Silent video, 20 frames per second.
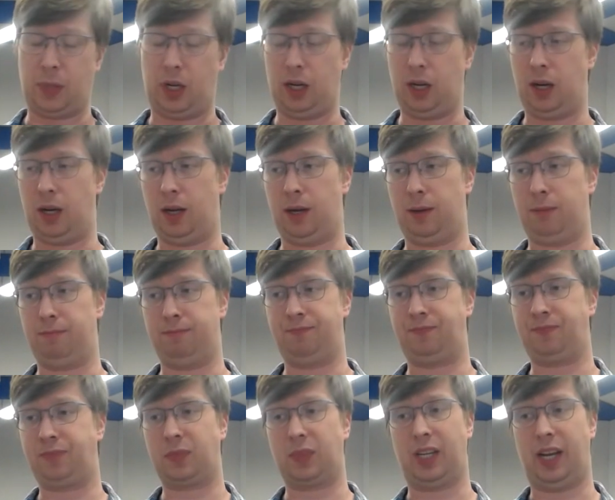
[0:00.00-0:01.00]

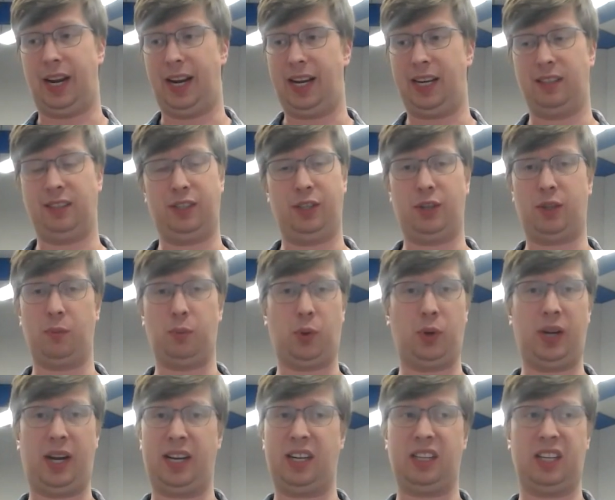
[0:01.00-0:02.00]
And you can
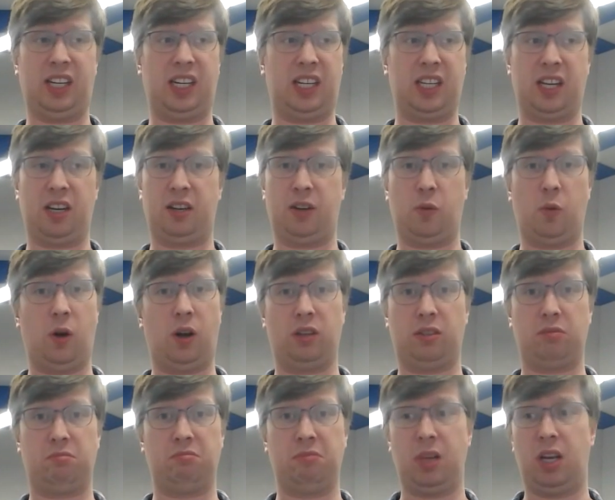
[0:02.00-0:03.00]
put anything in there you
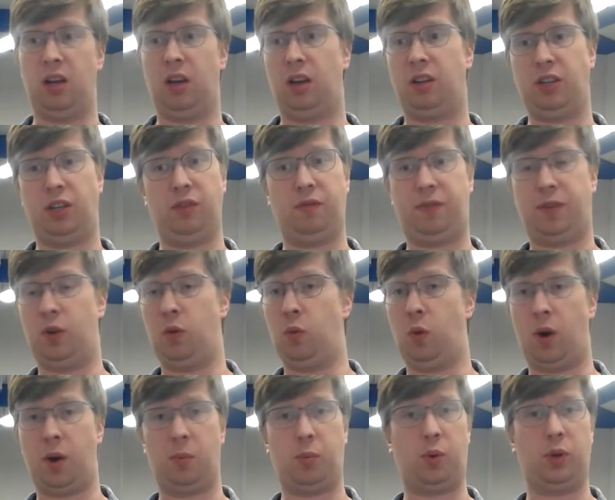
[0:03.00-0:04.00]
want. If you
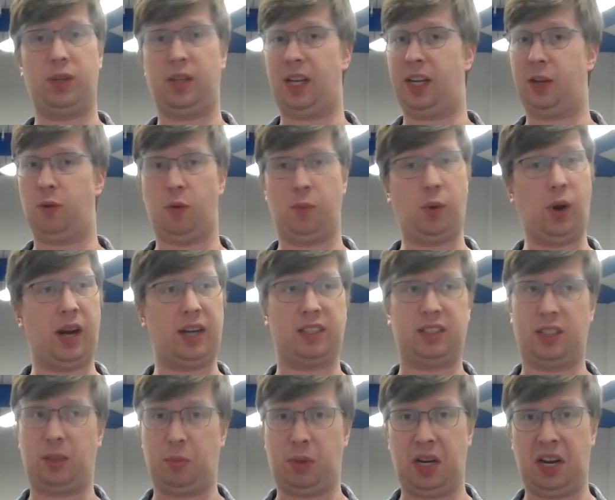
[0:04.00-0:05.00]
want to put that you were
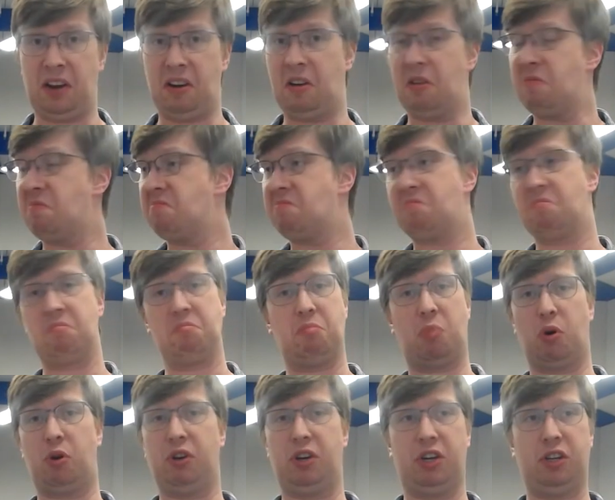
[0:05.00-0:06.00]
practicing piano,
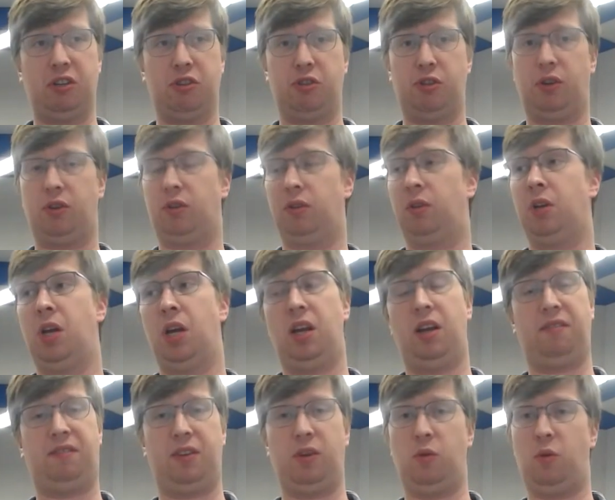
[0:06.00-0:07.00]
put it in your journal.
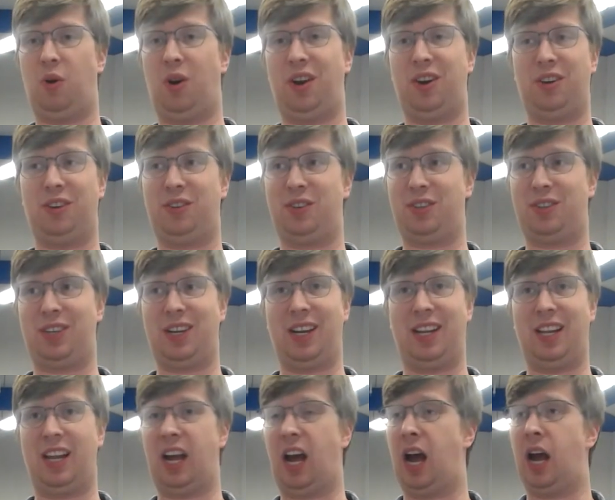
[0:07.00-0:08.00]
If you wanted to say
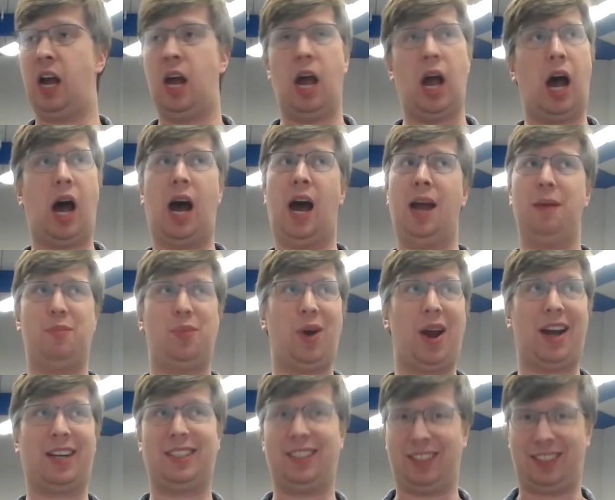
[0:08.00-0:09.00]
that I
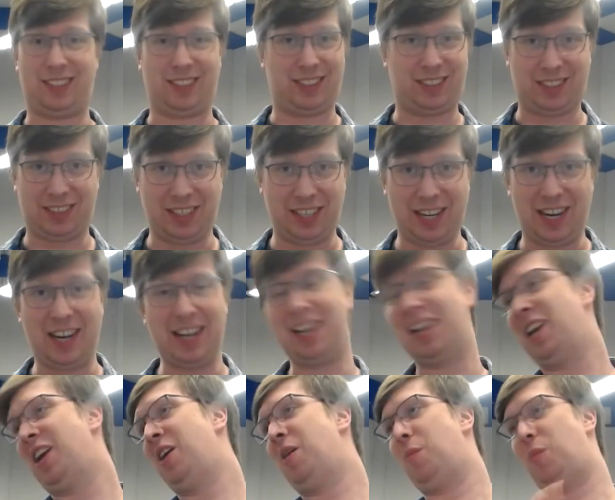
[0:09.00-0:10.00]
practiced
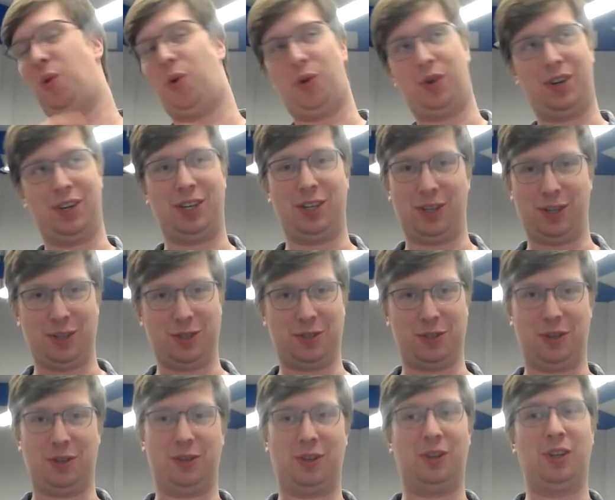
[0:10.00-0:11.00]
singing, put it in your
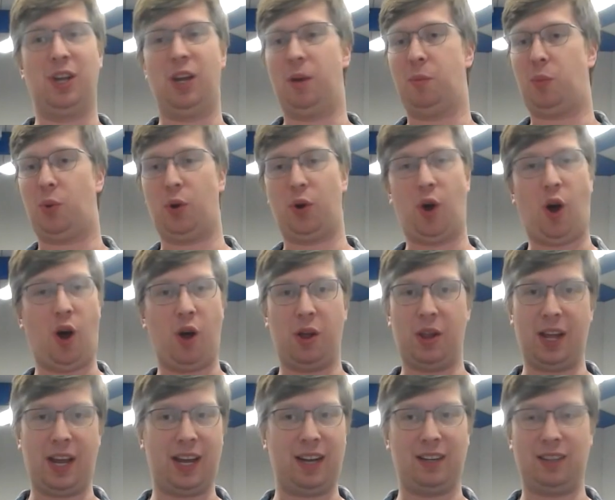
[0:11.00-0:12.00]
journal. Put all
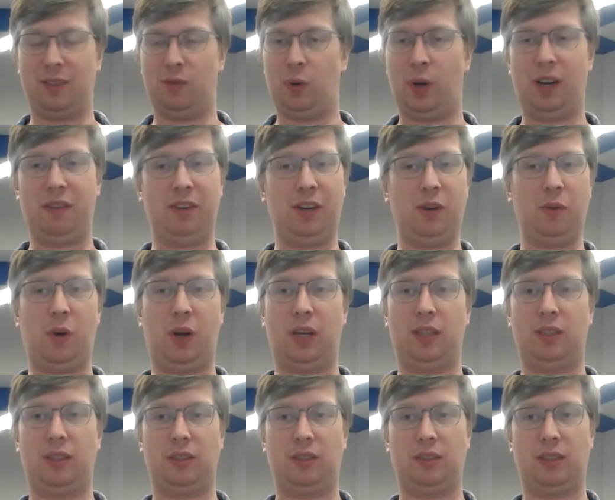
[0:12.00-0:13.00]
that, whatever you
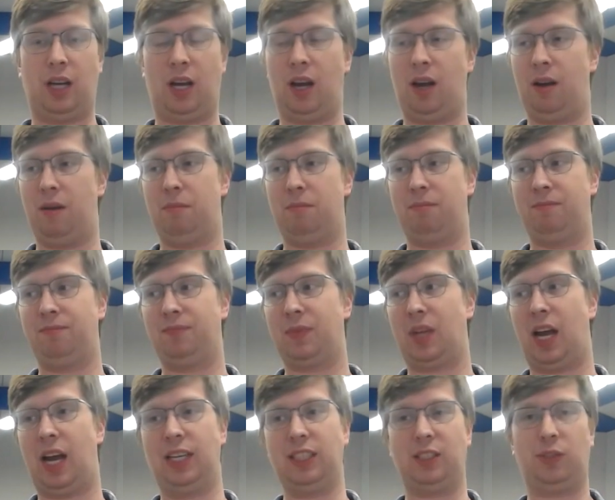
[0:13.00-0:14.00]
want.
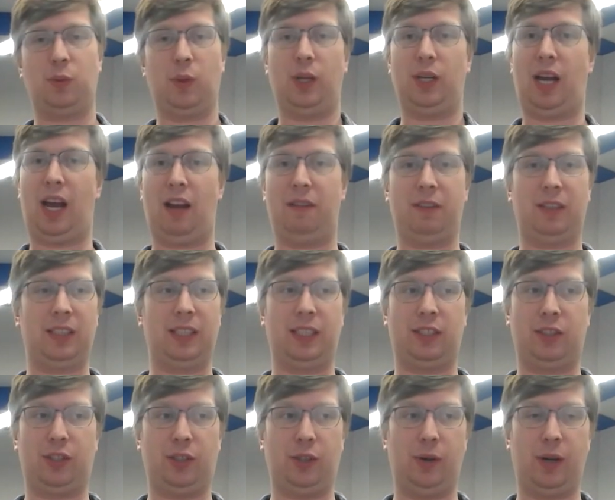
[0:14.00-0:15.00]
I just want to have at
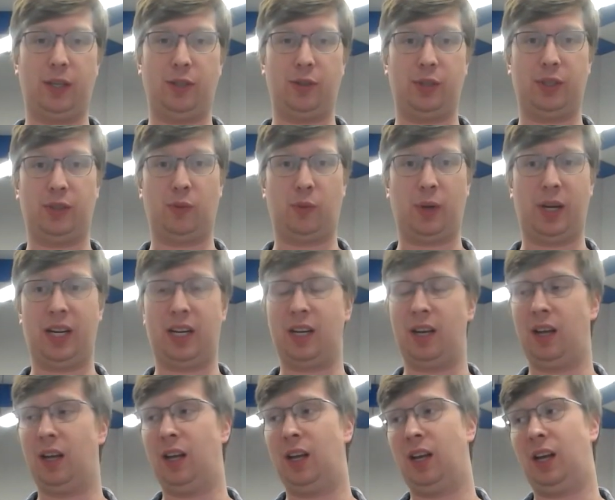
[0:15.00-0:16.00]
least 2 entries a week,
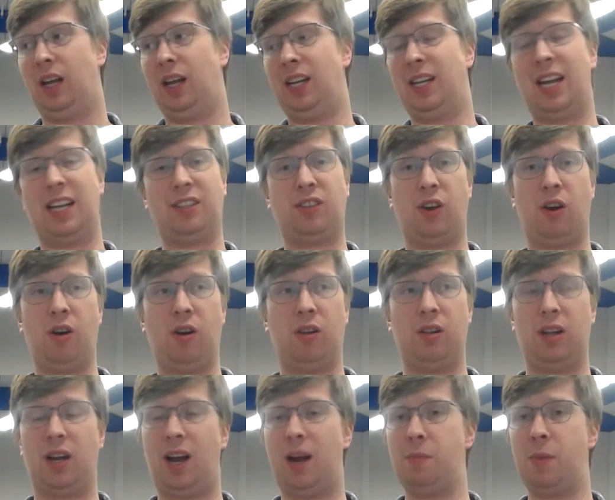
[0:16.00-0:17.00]
And that's
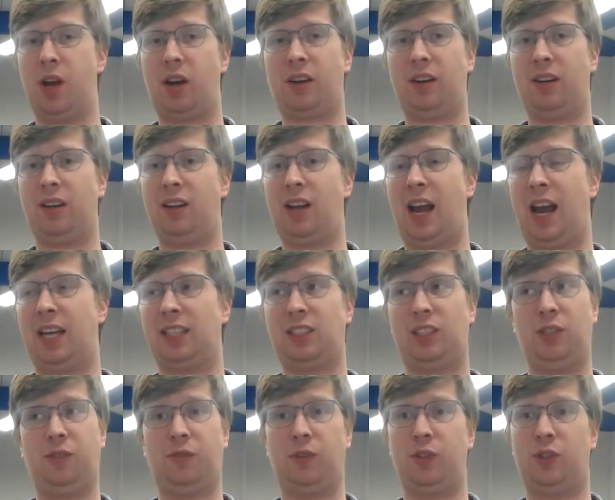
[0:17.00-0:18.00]
all. I'm not going to ask
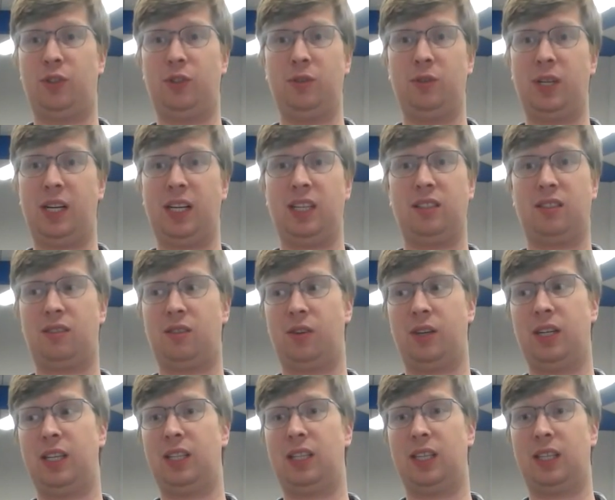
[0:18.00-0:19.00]
you for due dates or
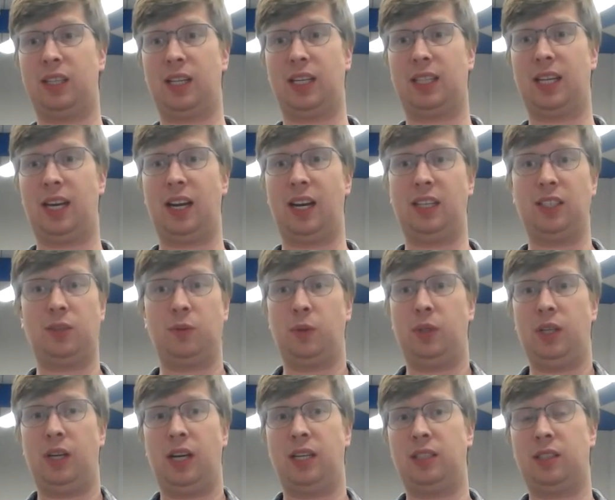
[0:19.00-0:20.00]
anything like that. I just want
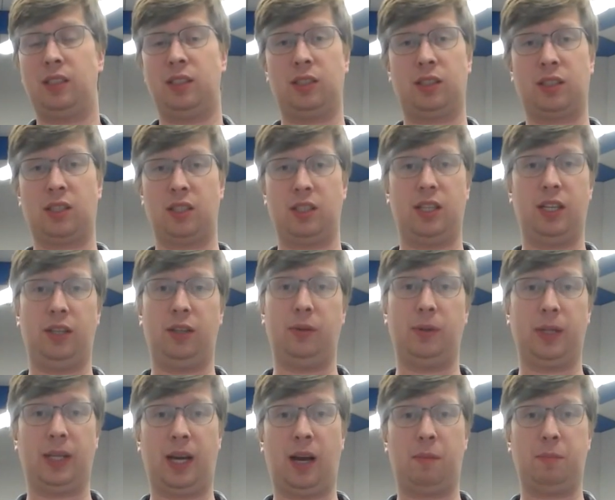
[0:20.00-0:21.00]
you guys to just
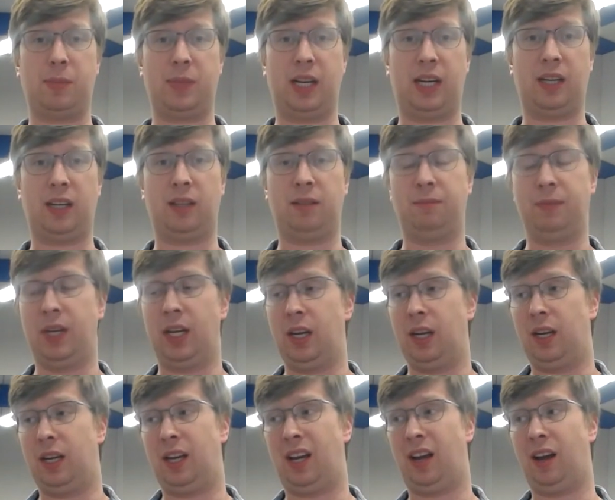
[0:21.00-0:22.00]
continually update it.
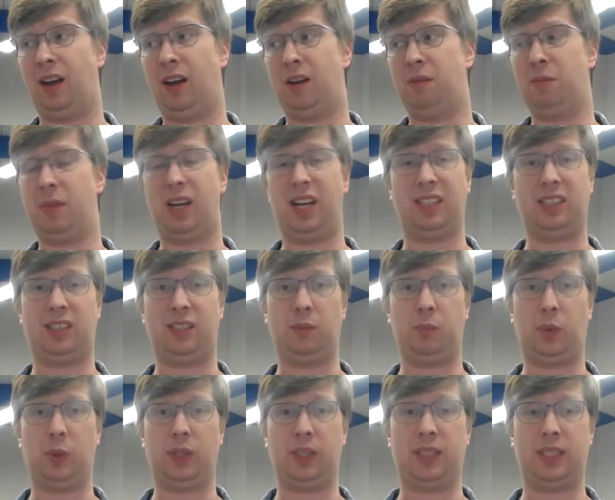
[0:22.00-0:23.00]
As
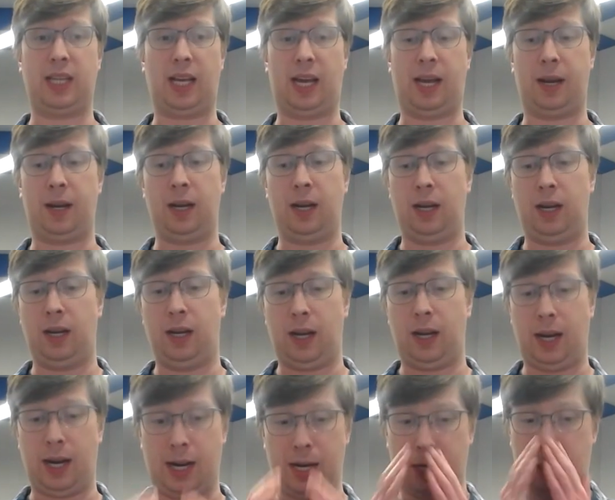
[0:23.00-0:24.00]
simple as that.
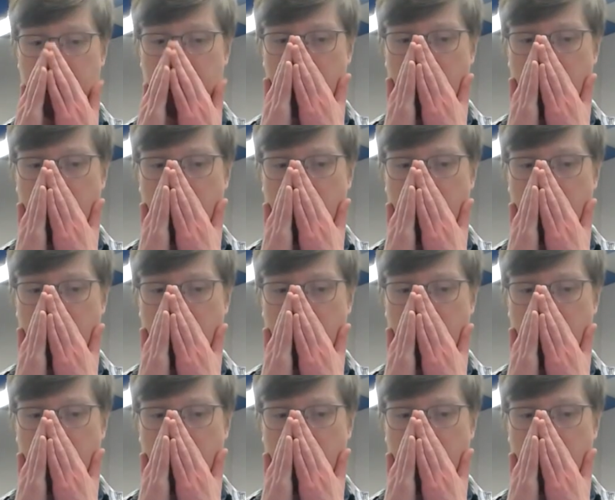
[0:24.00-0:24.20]
And